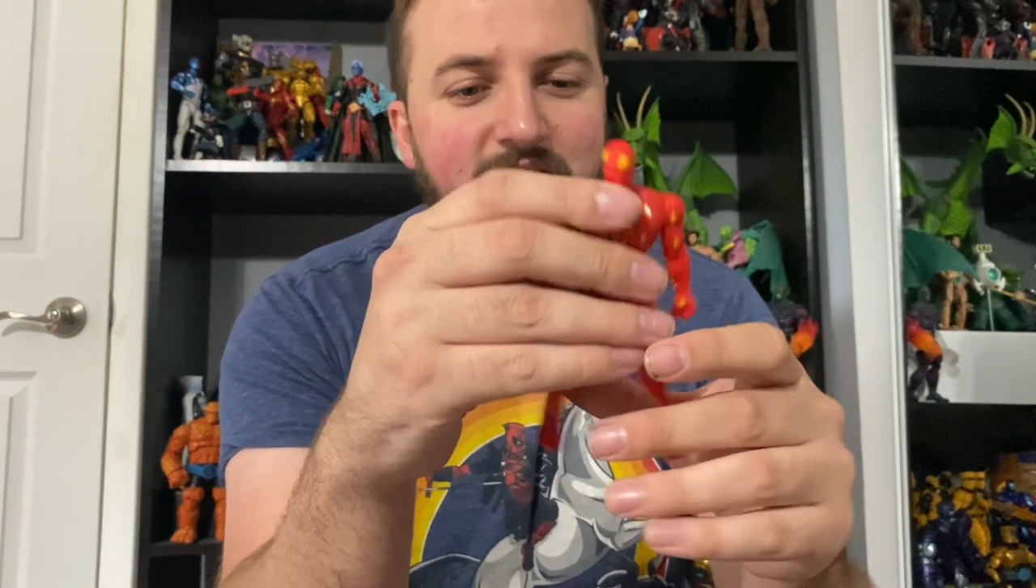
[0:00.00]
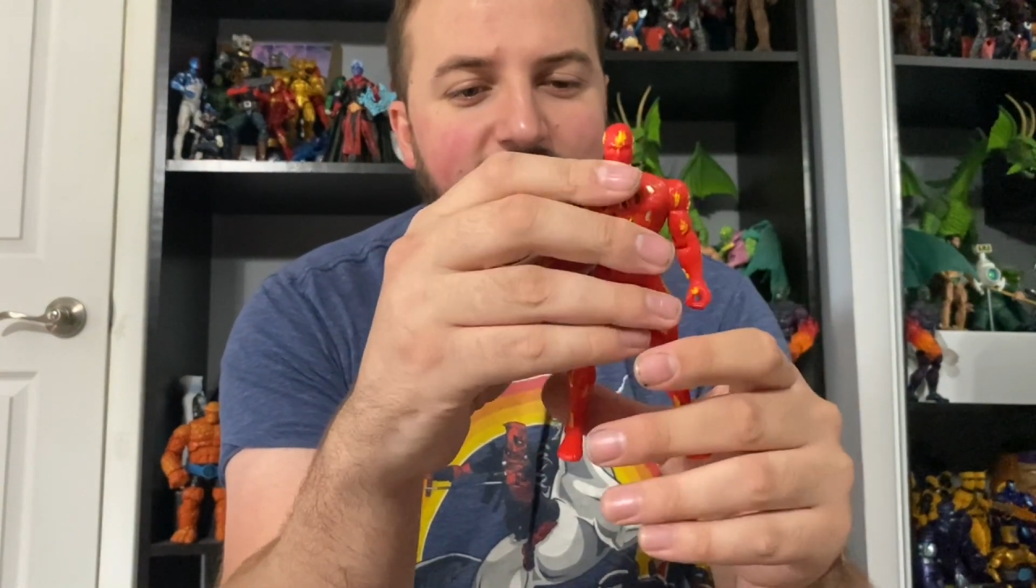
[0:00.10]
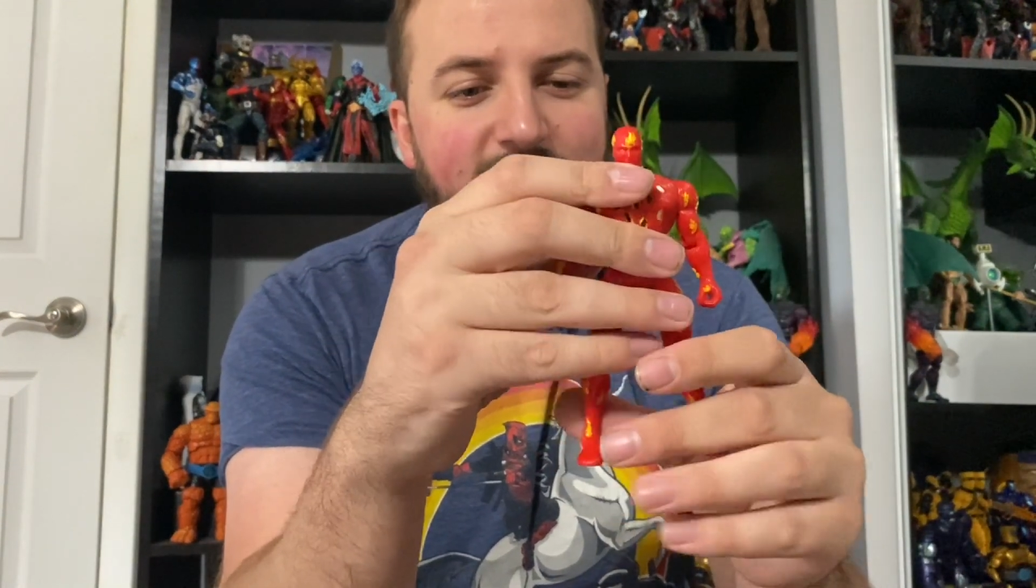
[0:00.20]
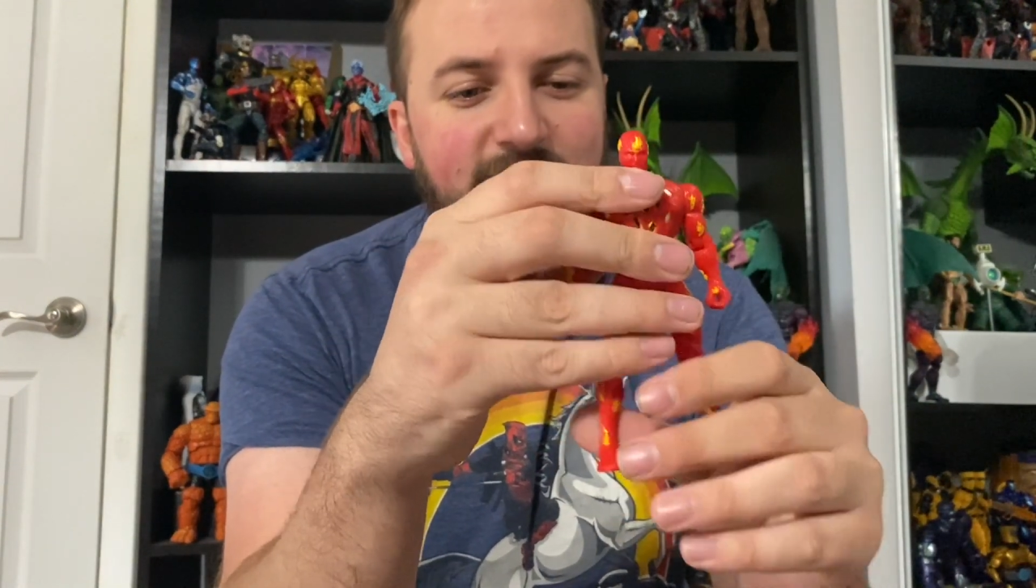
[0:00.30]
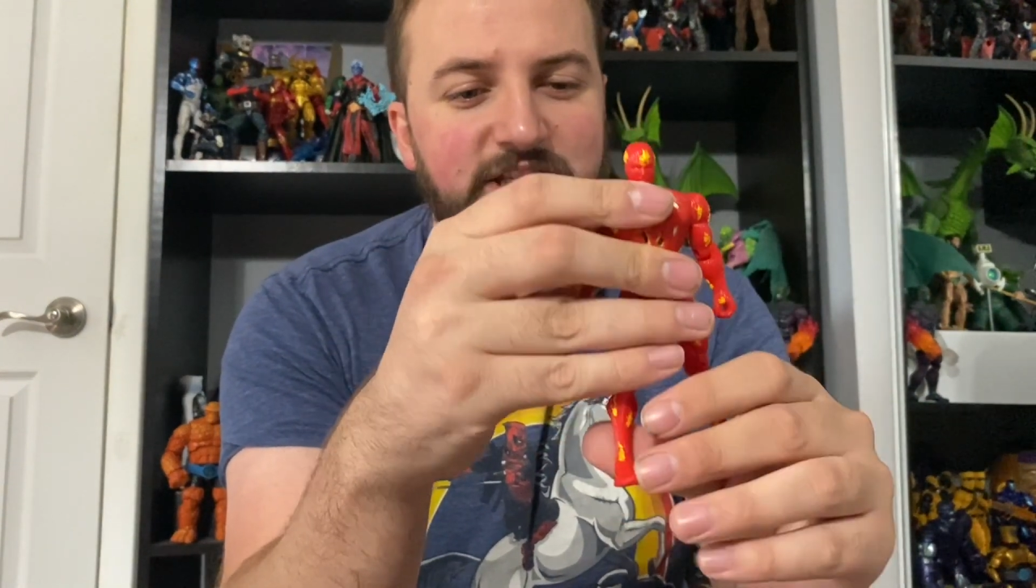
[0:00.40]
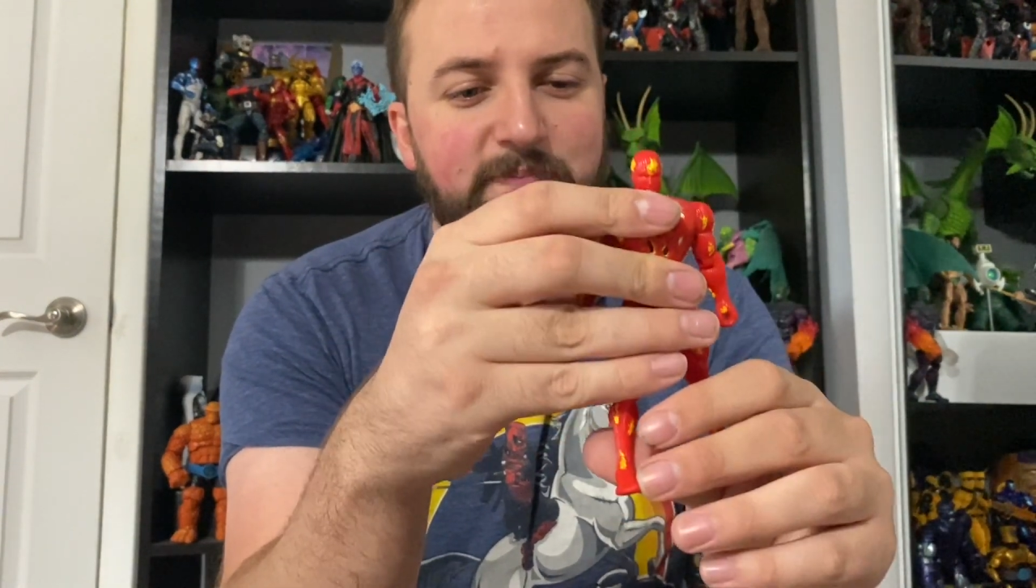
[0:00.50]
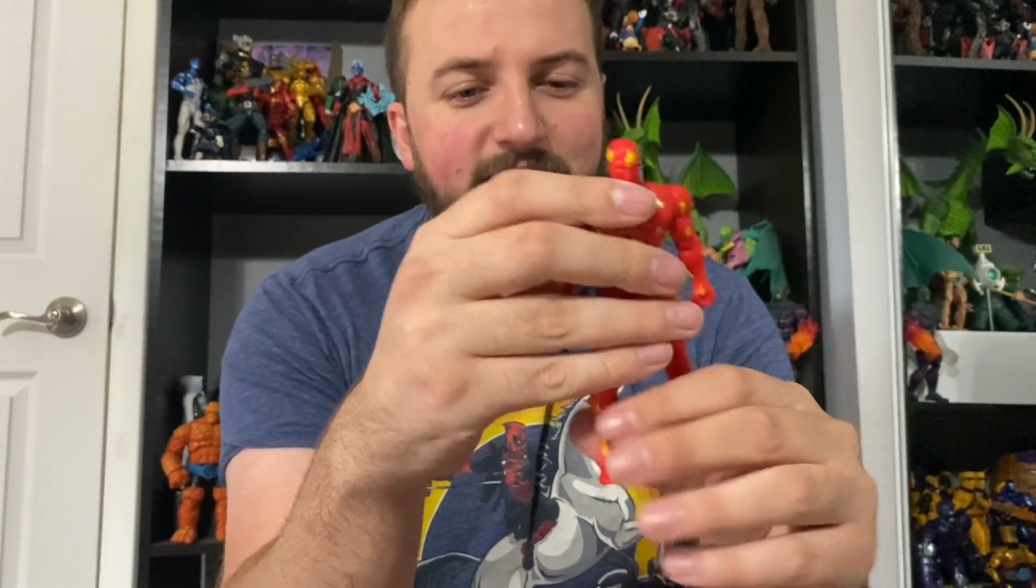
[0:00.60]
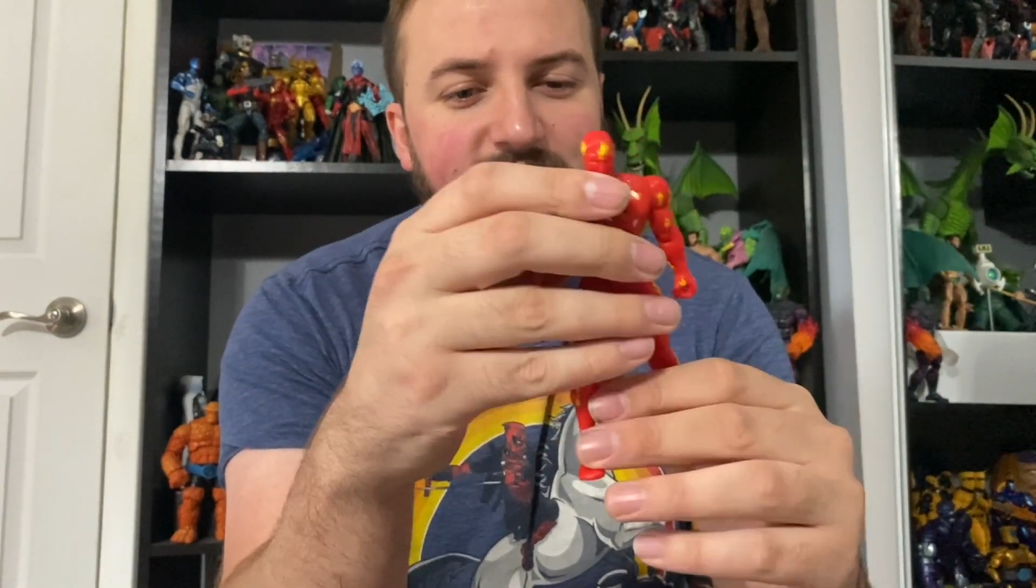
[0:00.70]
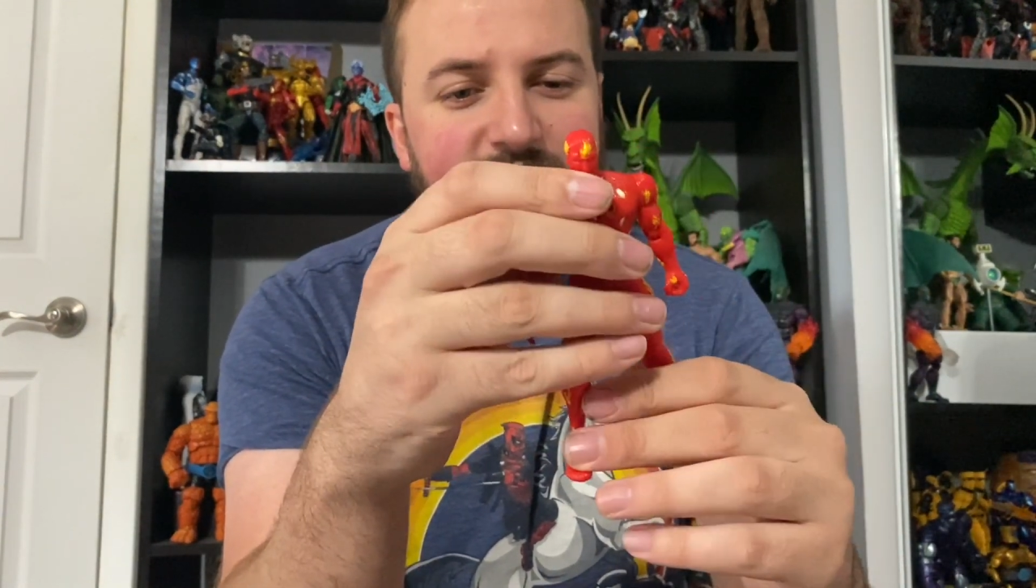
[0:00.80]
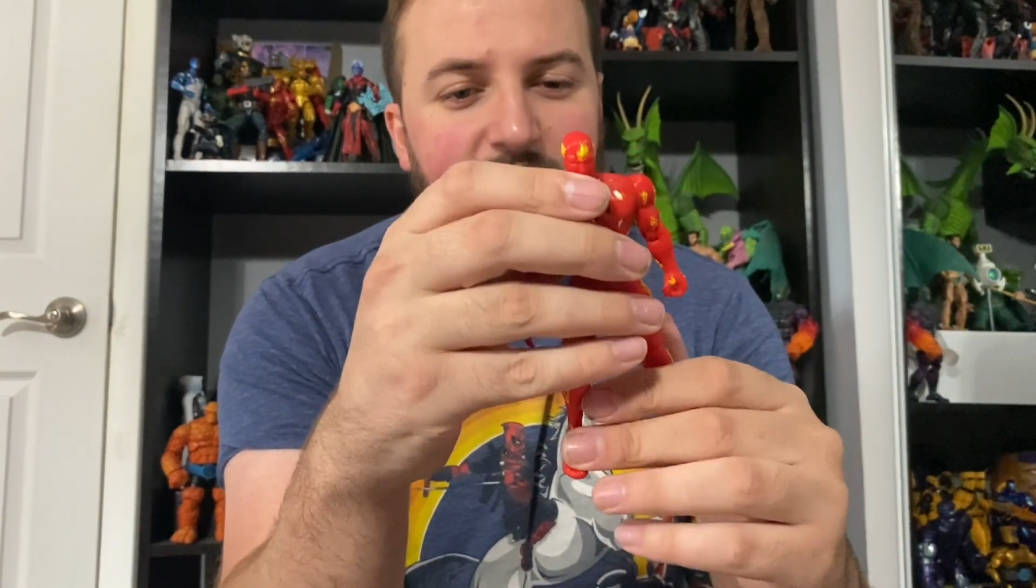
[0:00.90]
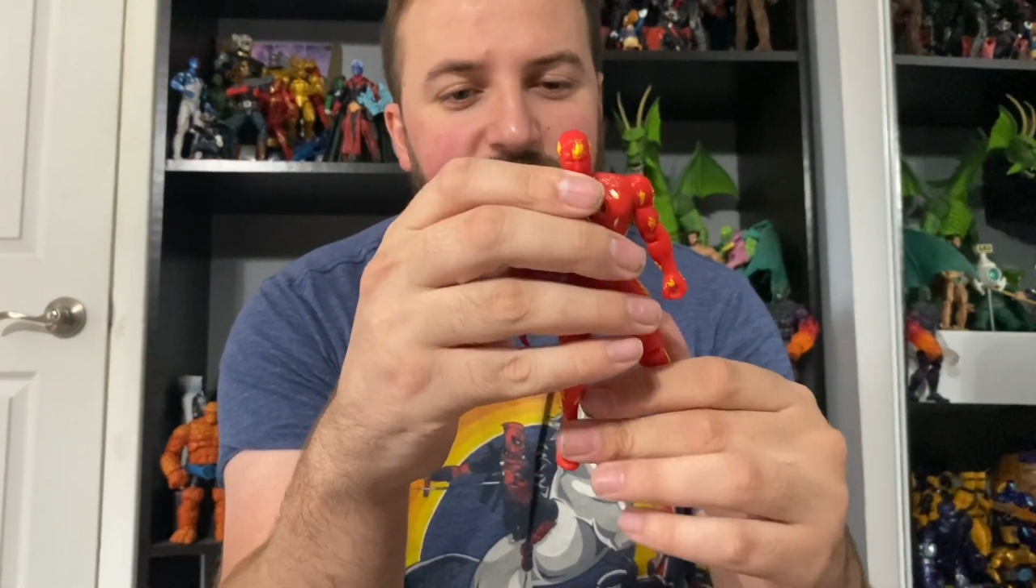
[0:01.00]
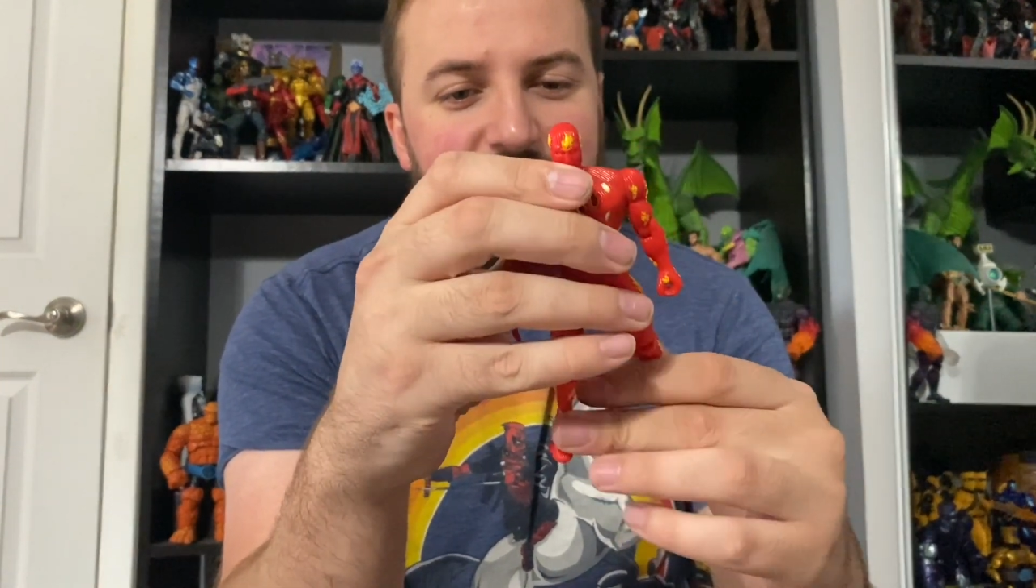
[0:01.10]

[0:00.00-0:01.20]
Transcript: I expected that was